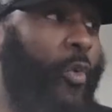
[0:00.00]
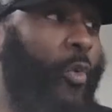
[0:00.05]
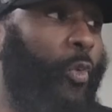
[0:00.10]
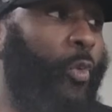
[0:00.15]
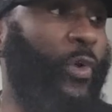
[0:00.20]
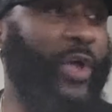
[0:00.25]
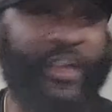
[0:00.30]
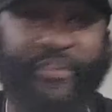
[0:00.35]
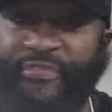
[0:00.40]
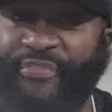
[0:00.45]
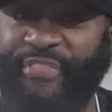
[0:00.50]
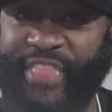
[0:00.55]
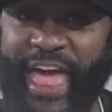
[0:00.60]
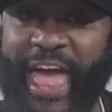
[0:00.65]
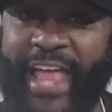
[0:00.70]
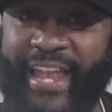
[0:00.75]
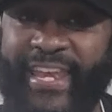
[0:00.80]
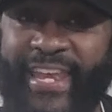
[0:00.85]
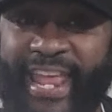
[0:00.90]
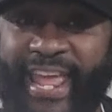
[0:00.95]
With
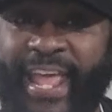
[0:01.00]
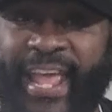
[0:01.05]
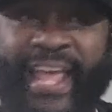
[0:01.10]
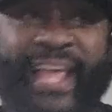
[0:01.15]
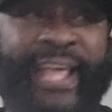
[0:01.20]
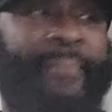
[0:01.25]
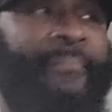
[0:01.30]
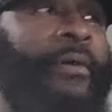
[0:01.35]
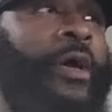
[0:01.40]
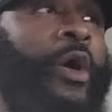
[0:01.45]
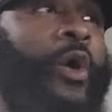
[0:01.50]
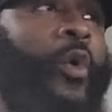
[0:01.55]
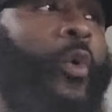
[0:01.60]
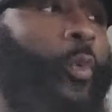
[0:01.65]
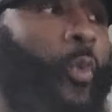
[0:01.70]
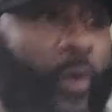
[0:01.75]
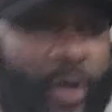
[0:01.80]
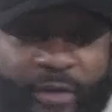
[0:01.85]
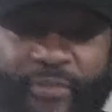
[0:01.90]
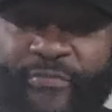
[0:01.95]
that name,
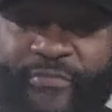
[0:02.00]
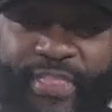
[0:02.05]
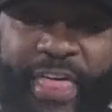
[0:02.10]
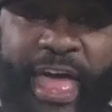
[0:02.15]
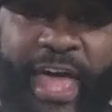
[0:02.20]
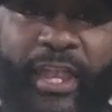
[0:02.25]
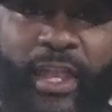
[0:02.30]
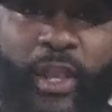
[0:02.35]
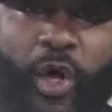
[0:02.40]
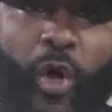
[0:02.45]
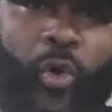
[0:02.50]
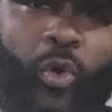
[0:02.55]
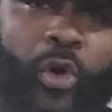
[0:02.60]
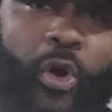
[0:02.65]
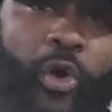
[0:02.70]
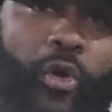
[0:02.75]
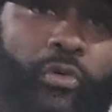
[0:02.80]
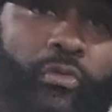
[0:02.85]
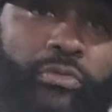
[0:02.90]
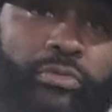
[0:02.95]
with that
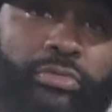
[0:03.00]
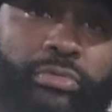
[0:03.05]
logo.